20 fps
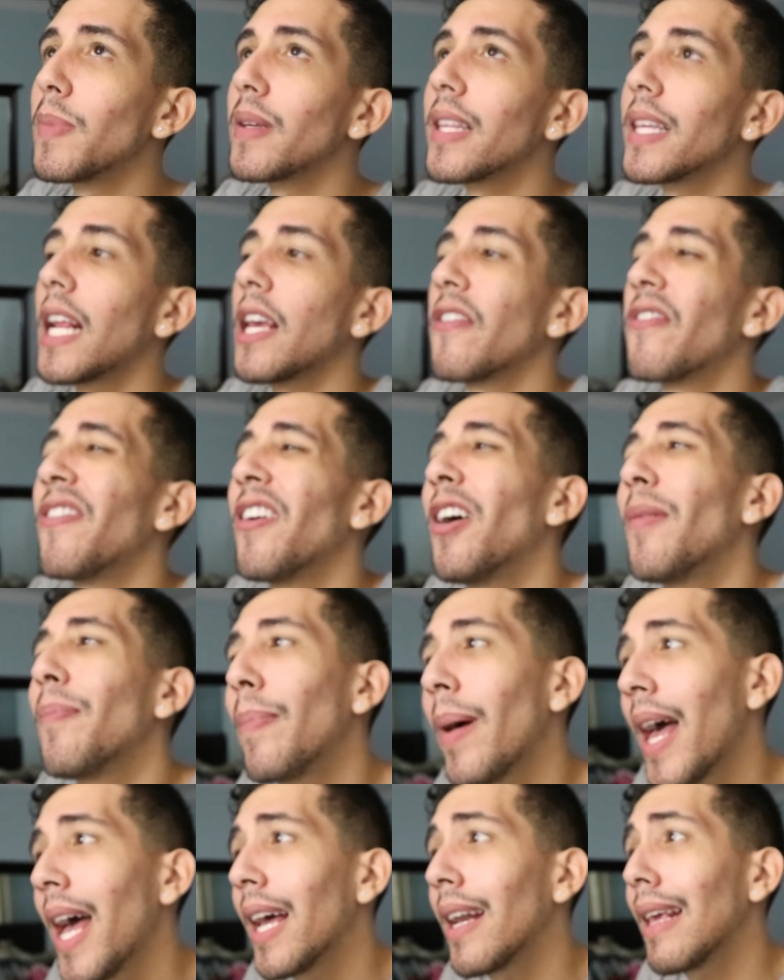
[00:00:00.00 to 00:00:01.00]
but then I
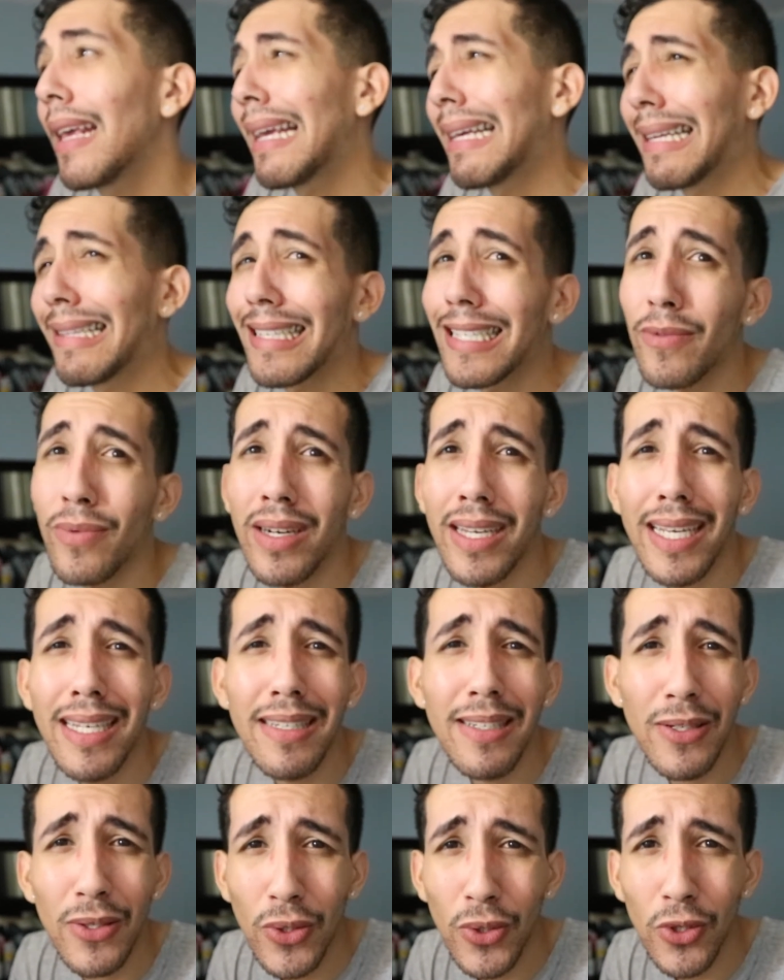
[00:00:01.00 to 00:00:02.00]
felt bad and I didn't want to
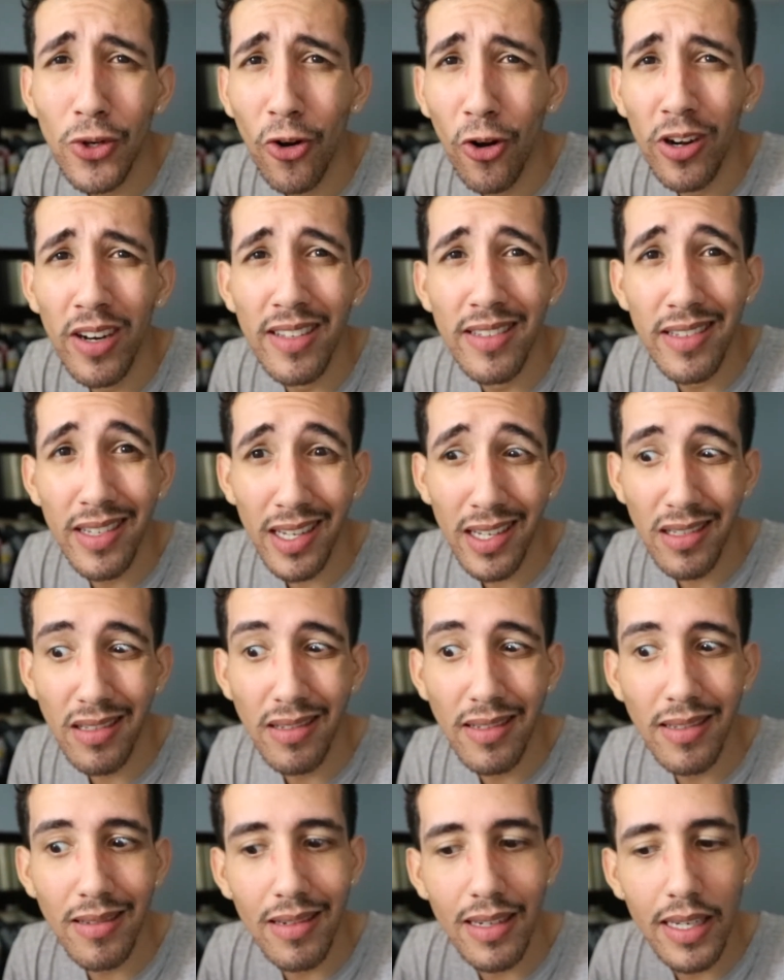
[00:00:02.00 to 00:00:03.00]
get sued or go to
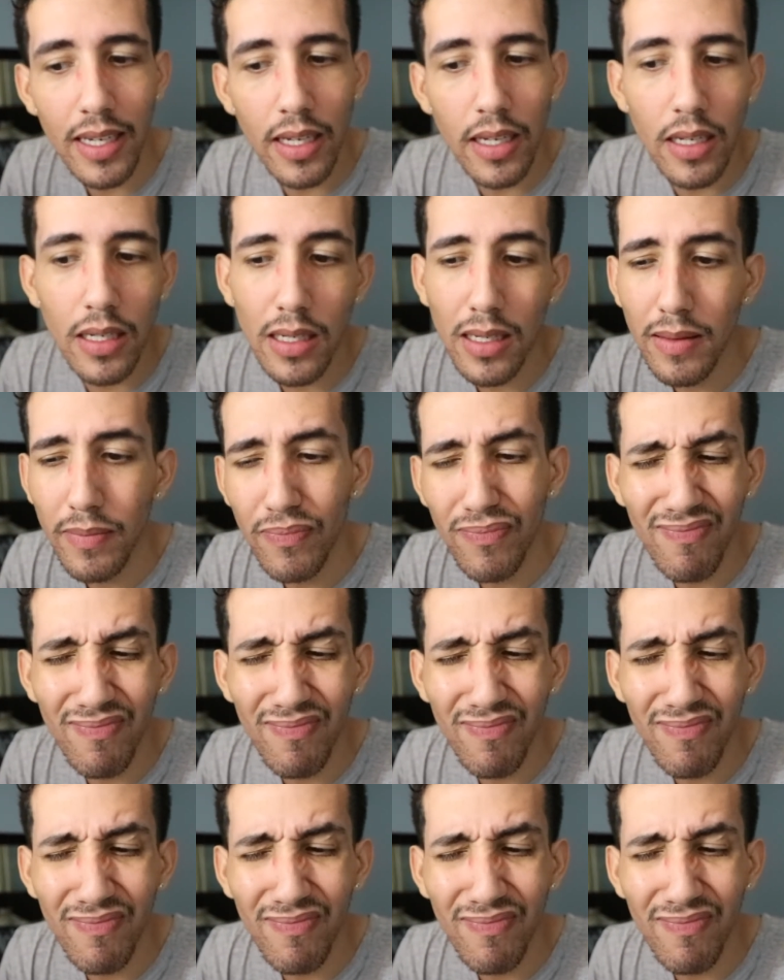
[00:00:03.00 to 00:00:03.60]
jail, so like,